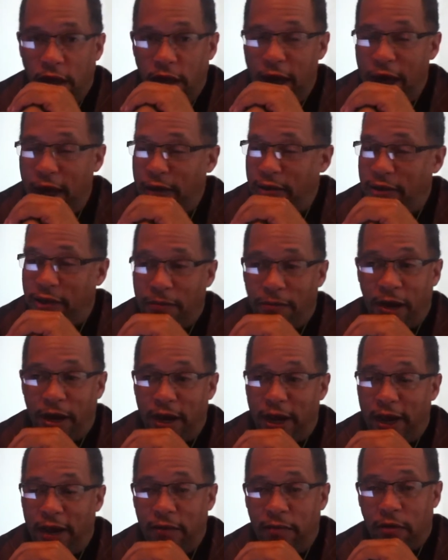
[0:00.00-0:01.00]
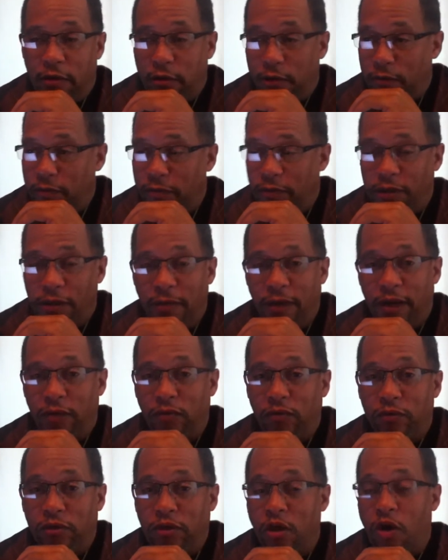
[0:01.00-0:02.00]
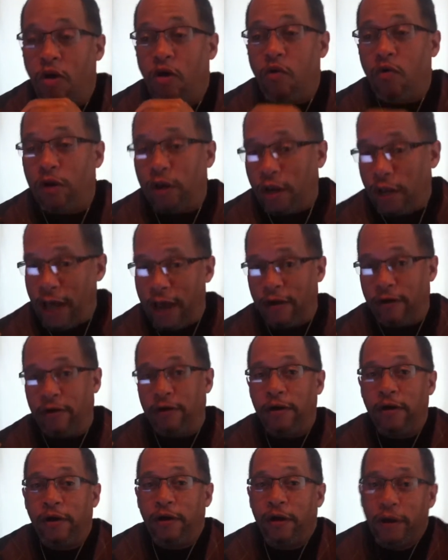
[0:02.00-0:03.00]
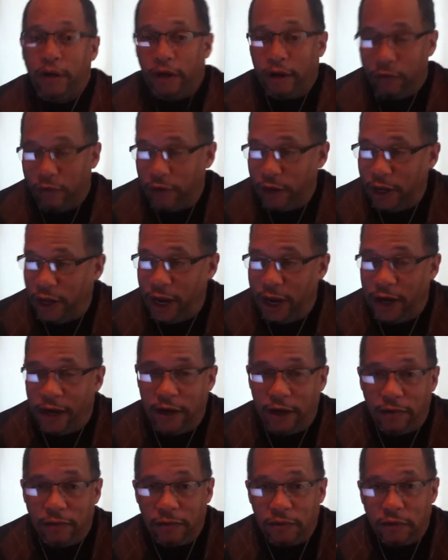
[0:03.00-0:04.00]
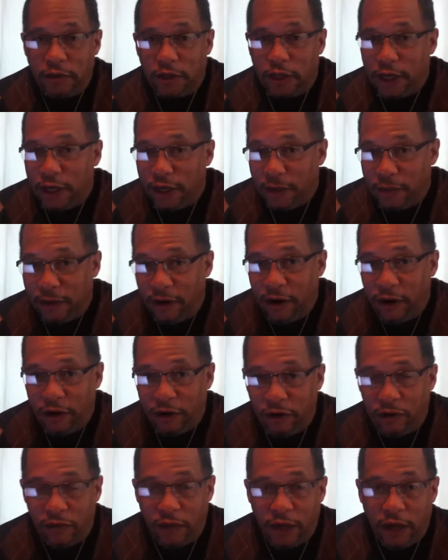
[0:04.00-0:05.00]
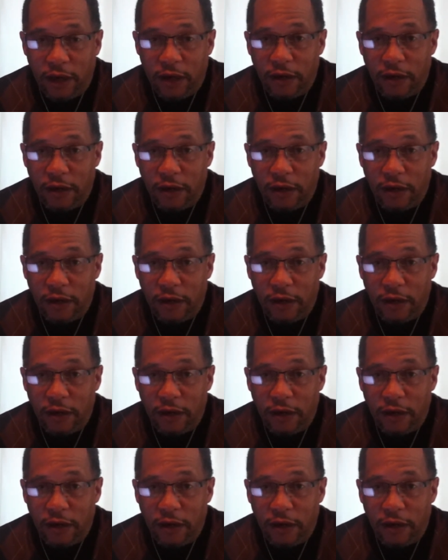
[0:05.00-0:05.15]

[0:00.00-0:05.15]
Yeah, somebody tall with a ladder and really hated him to get up there and do that.